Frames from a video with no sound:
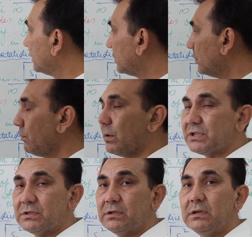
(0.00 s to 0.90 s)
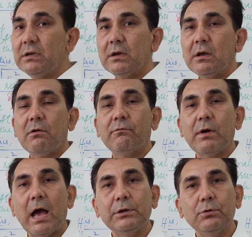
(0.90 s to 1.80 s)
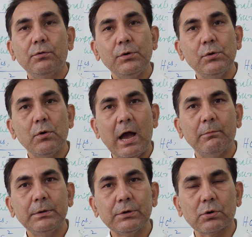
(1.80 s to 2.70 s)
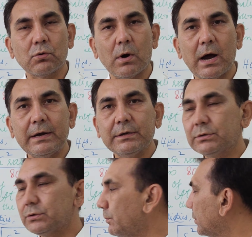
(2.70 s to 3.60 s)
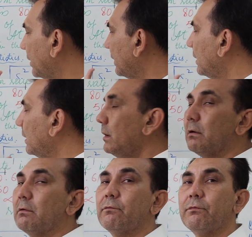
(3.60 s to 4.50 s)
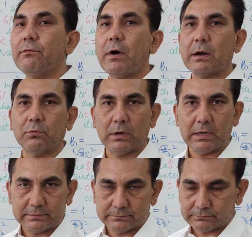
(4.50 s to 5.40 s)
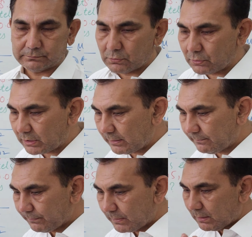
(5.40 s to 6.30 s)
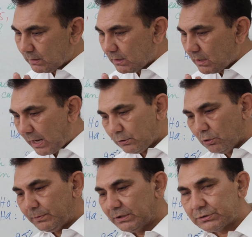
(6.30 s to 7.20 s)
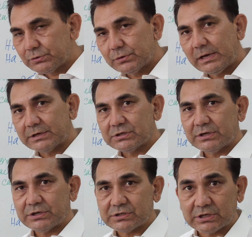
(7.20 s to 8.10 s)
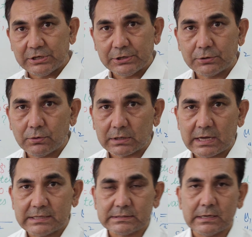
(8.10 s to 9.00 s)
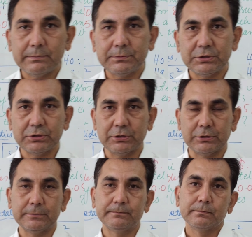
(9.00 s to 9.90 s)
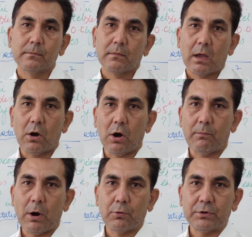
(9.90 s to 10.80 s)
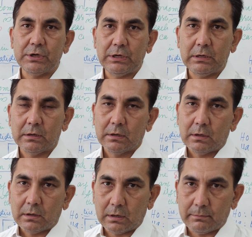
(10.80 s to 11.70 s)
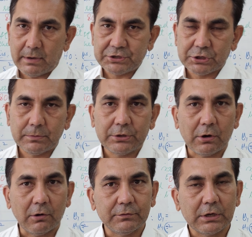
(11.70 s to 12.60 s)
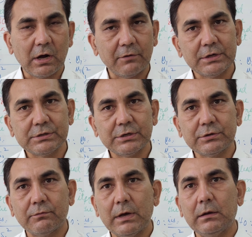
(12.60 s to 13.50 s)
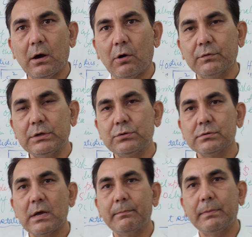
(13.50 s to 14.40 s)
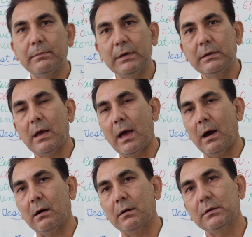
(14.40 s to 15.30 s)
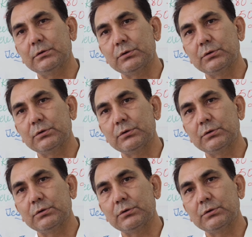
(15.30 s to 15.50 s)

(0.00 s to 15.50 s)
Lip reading: So what's the value you have been required to put in the formula. Okay, I hope in the today lecture it is clear your concept about the measurement of the confidence interval of the two sample mean or